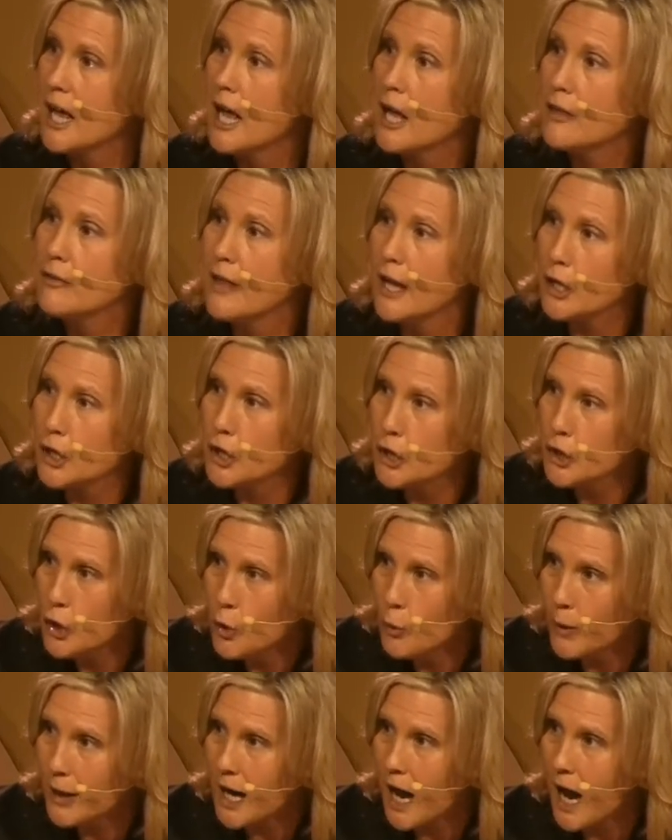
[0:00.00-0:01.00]
that
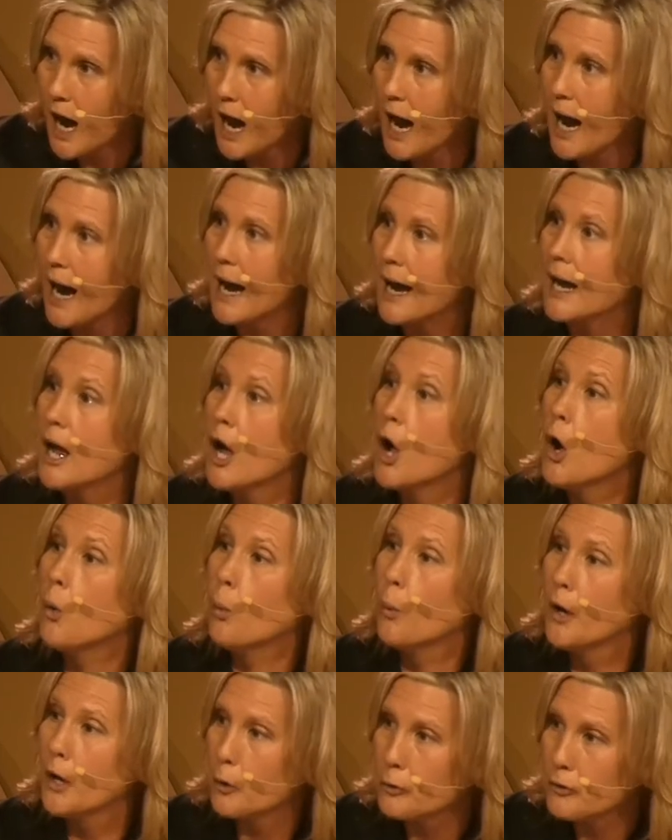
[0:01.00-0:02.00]
you and I
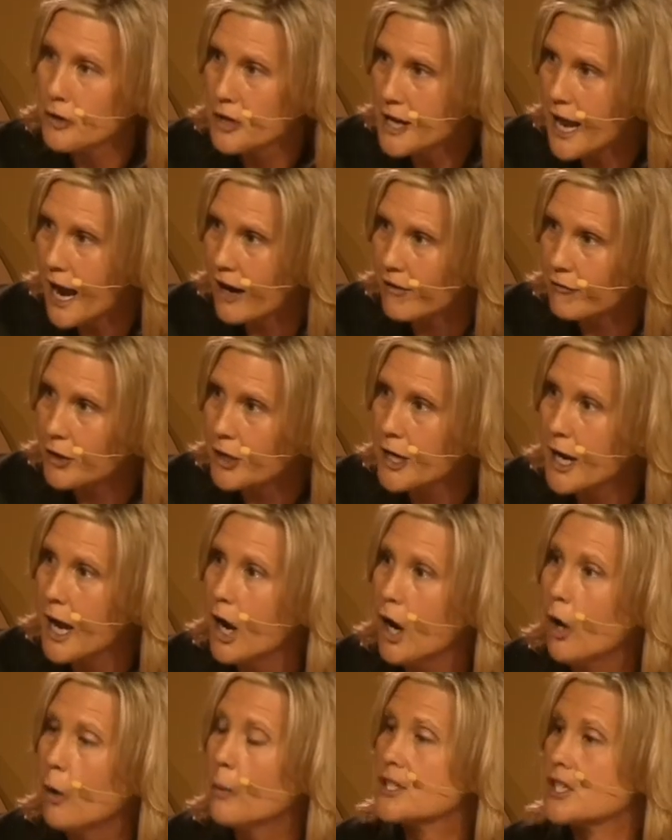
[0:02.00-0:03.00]
will never
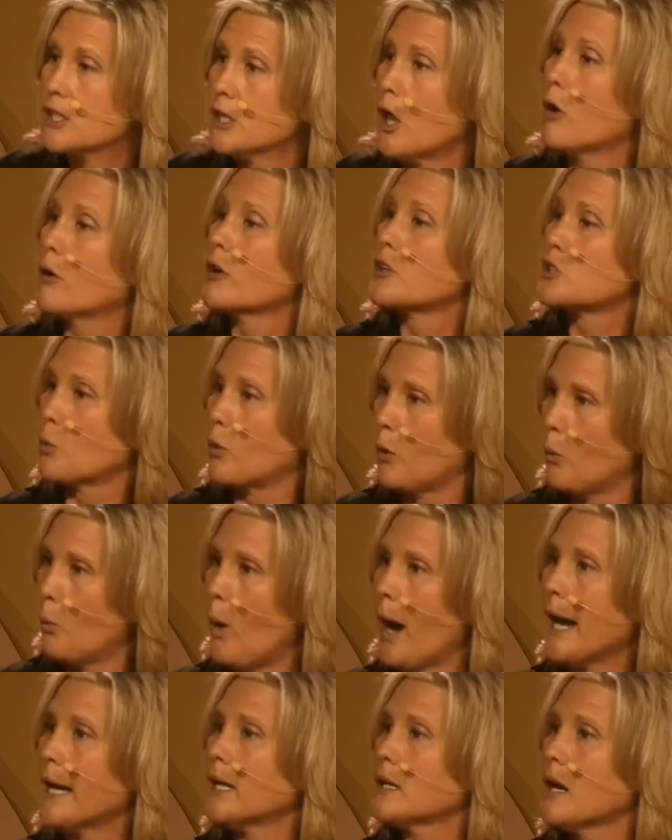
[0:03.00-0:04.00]
know as long as we're
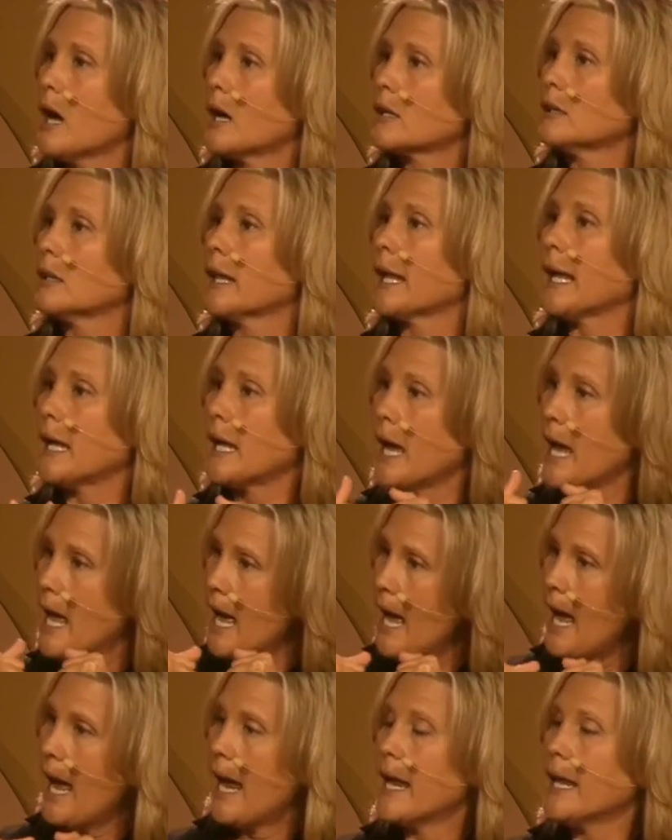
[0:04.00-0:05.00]
white knuckling,
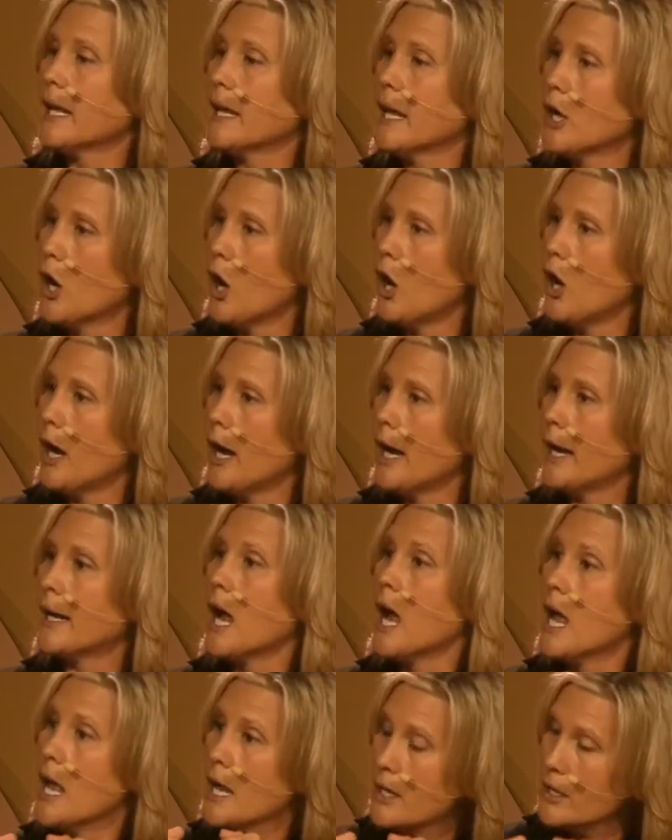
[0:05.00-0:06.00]
hanging on,
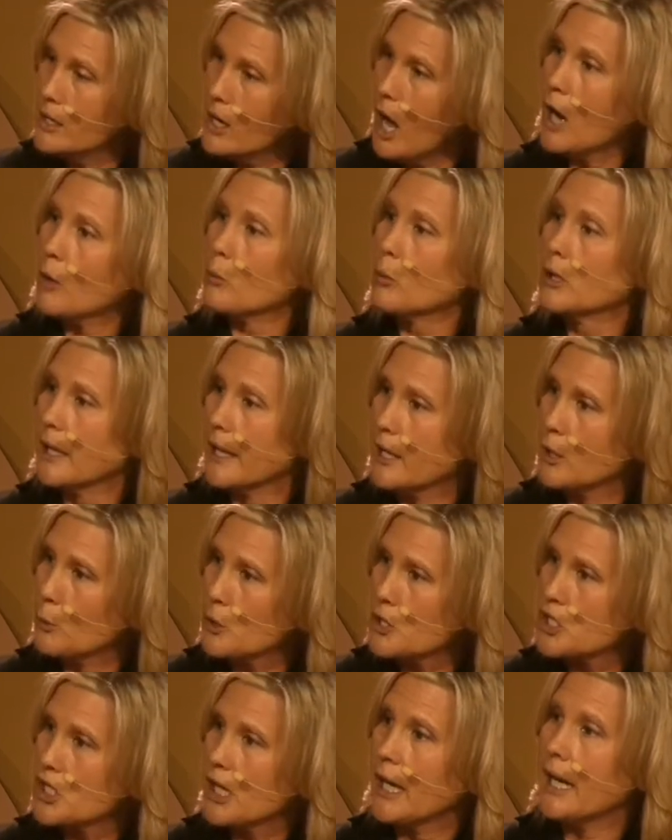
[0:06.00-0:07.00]
not
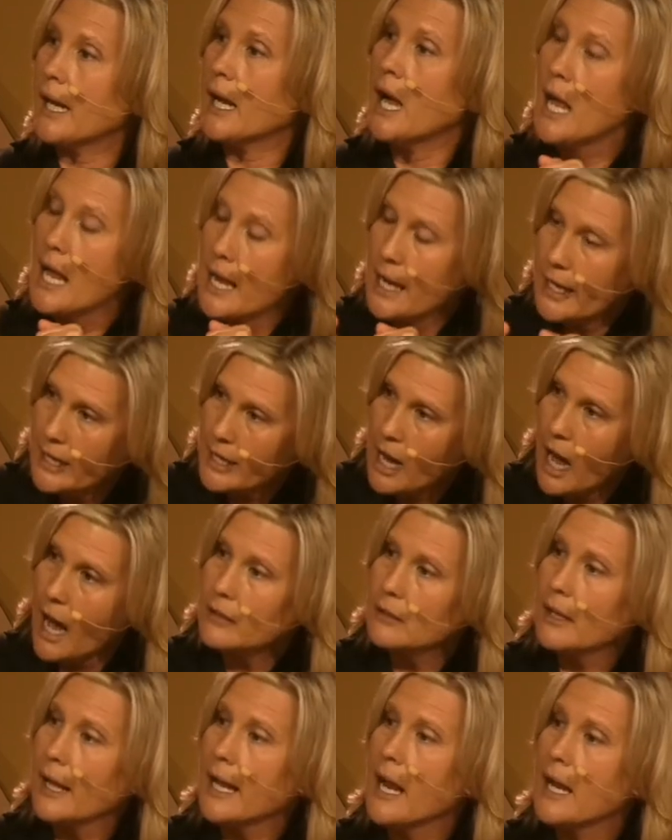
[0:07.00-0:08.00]
relinquishing,
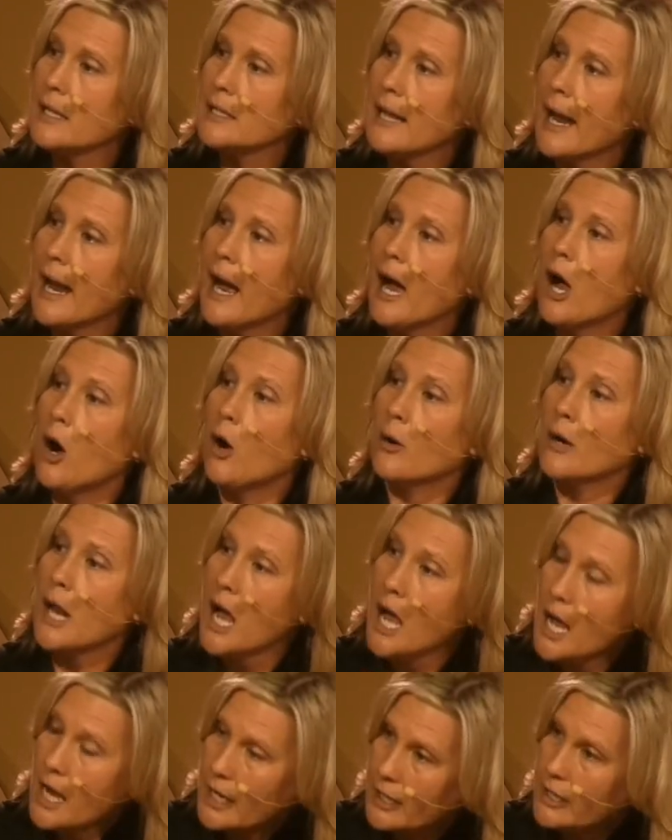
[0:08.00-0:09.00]
not laying down,
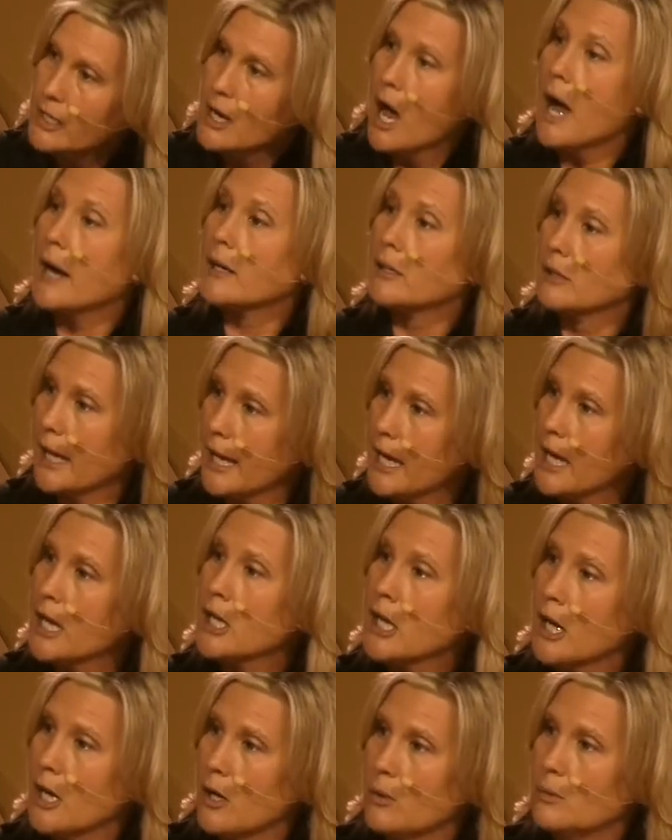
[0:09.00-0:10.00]
not laying
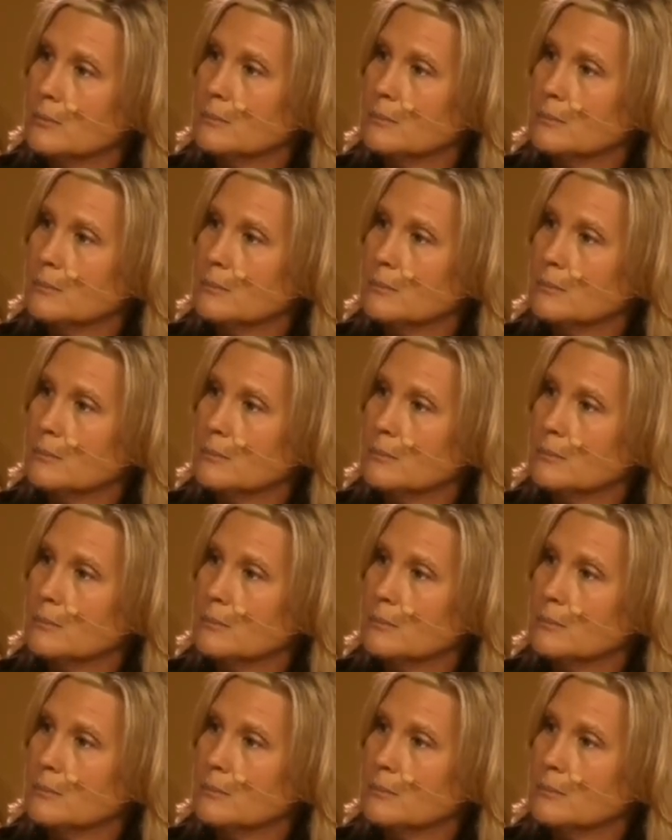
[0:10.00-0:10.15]
go.